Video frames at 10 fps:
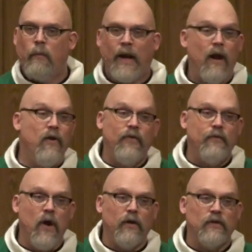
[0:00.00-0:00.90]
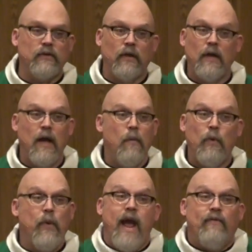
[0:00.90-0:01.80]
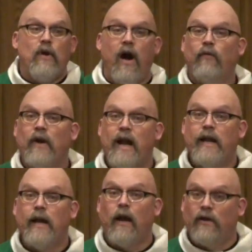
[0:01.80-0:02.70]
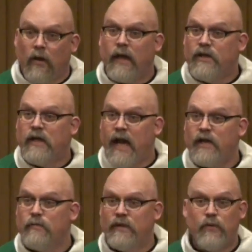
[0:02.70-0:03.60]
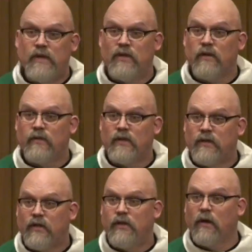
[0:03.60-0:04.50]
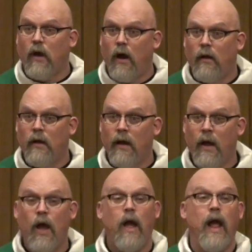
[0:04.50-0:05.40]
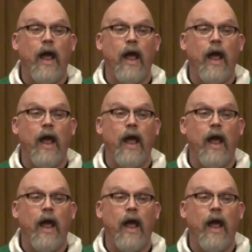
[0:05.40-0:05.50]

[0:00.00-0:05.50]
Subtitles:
But I don't know if you noticed, but we haven't offered any adult education between services this year at all.